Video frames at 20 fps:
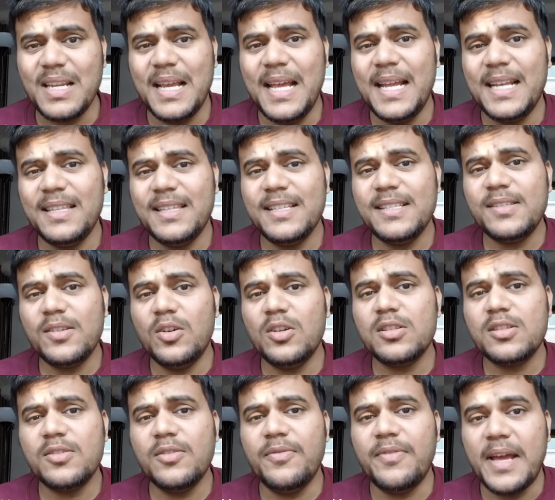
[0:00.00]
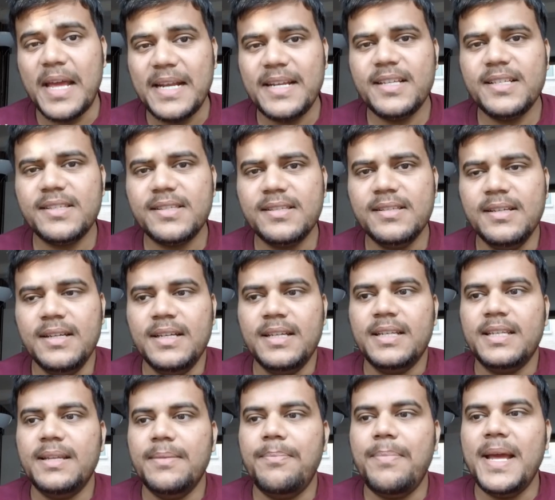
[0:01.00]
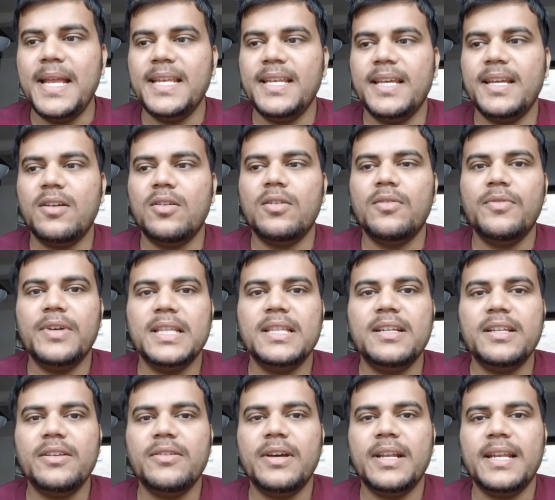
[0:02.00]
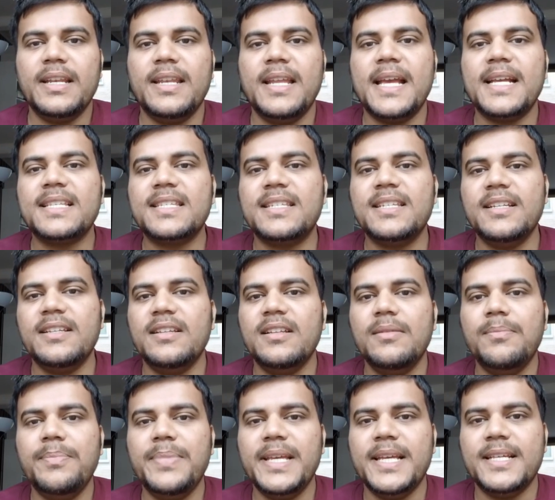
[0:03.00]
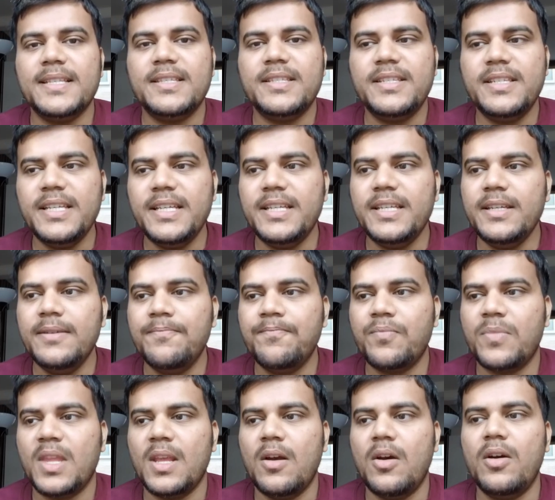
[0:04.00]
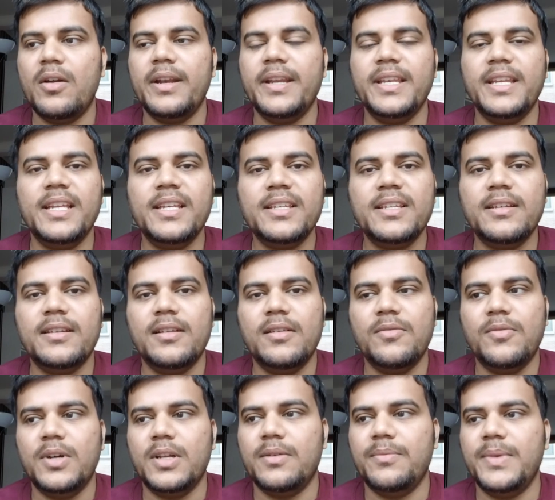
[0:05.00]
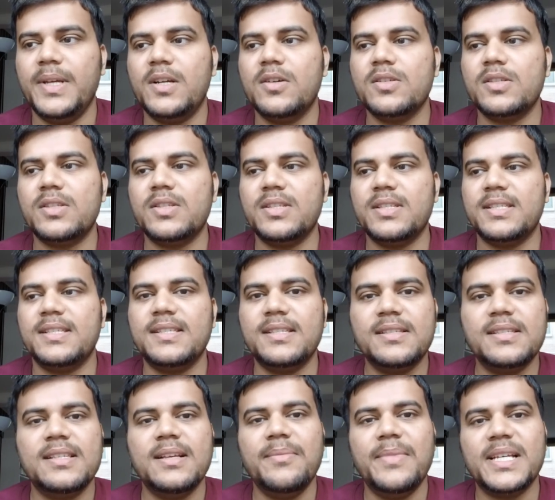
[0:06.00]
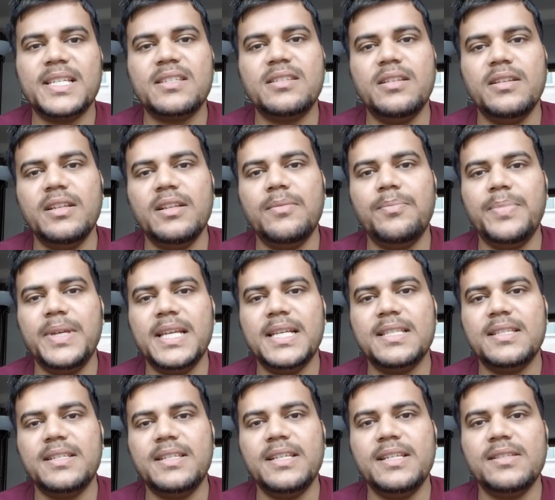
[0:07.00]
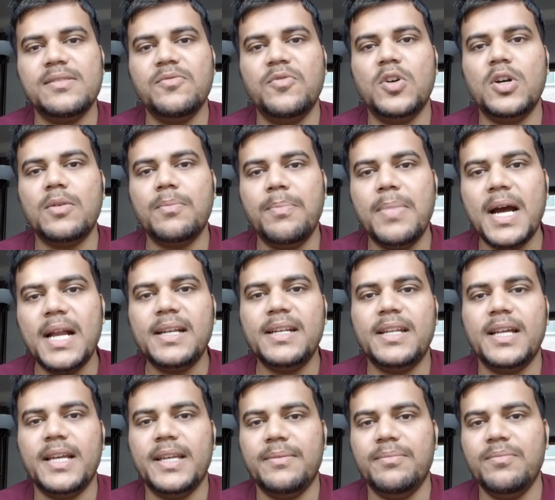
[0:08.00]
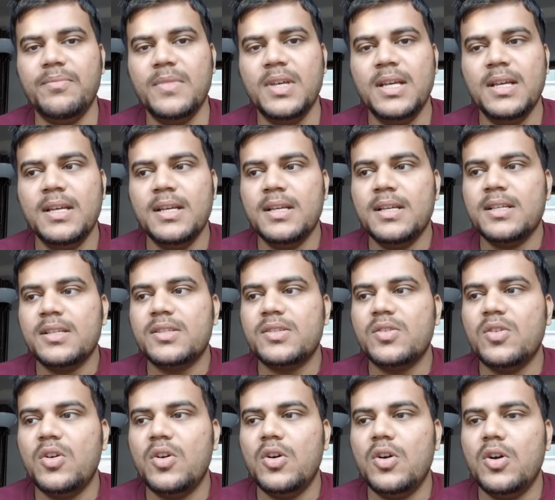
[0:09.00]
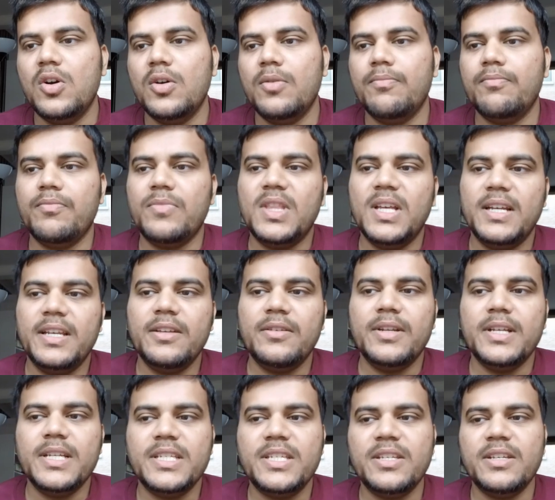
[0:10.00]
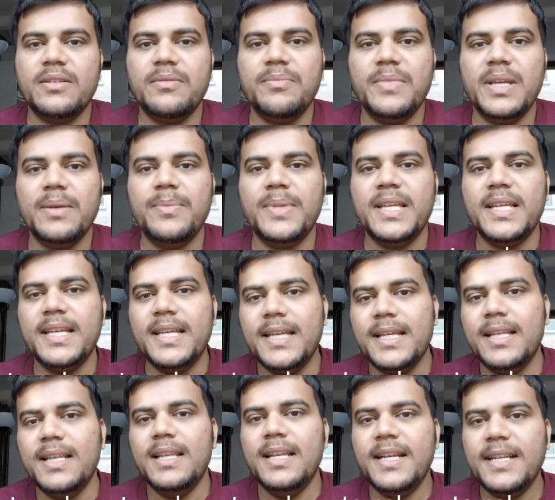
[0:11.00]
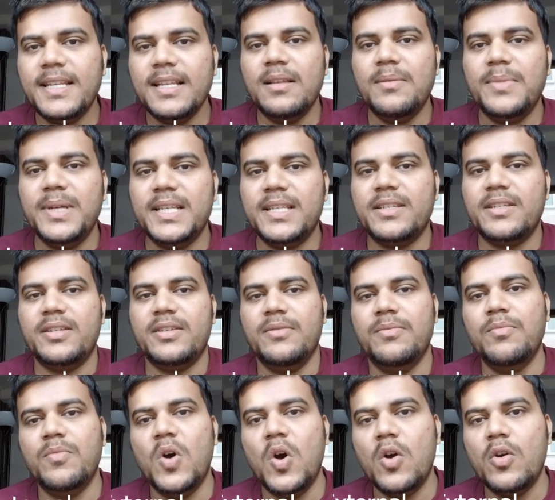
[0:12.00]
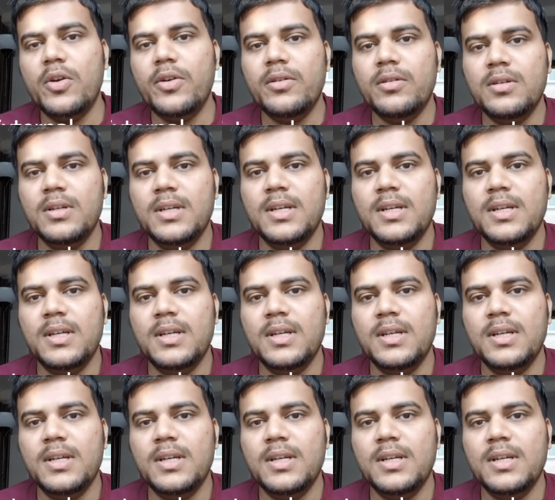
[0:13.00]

And this also varies depending on whether you are an external PhD or an internal one, because some external PhDs work part-time. So the duration may be little bit more